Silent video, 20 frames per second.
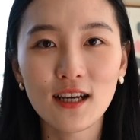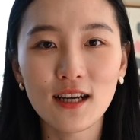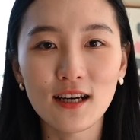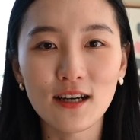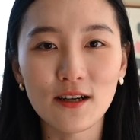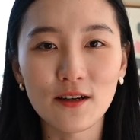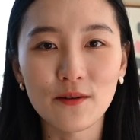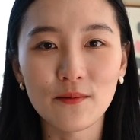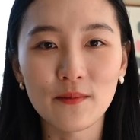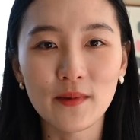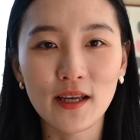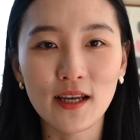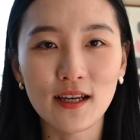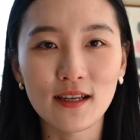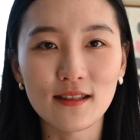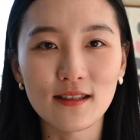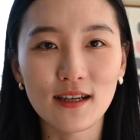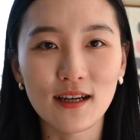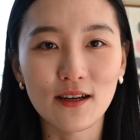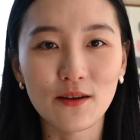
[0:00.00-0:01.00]

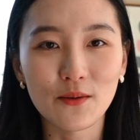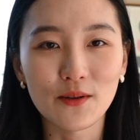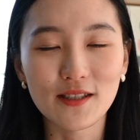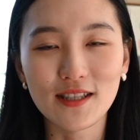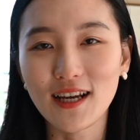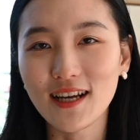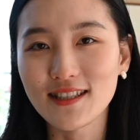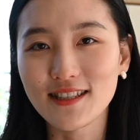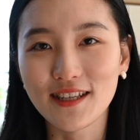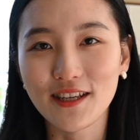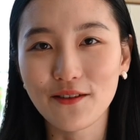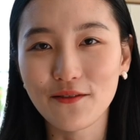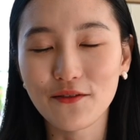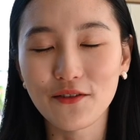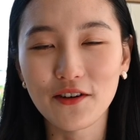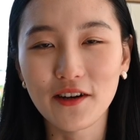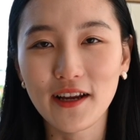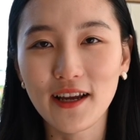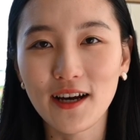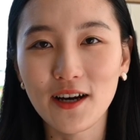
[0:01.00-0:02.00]
and I was asking
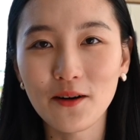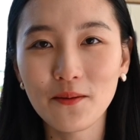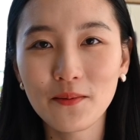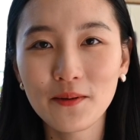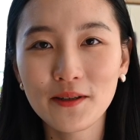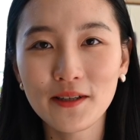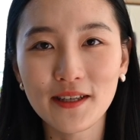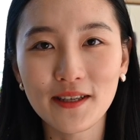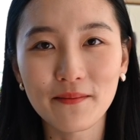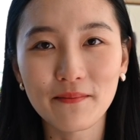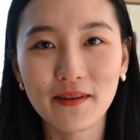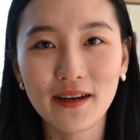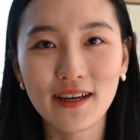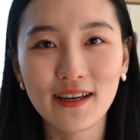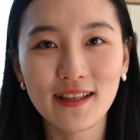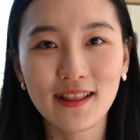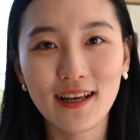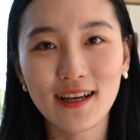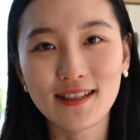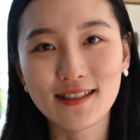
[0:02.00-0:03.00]
for help in
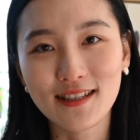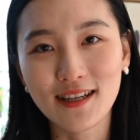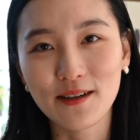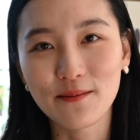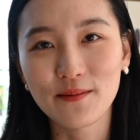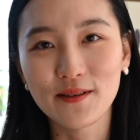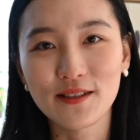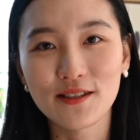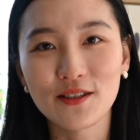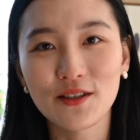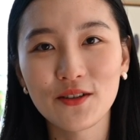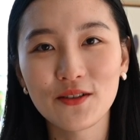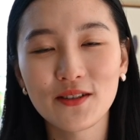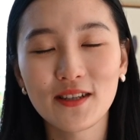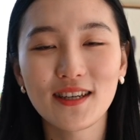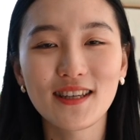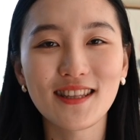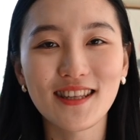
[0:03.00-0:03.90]
my last episode.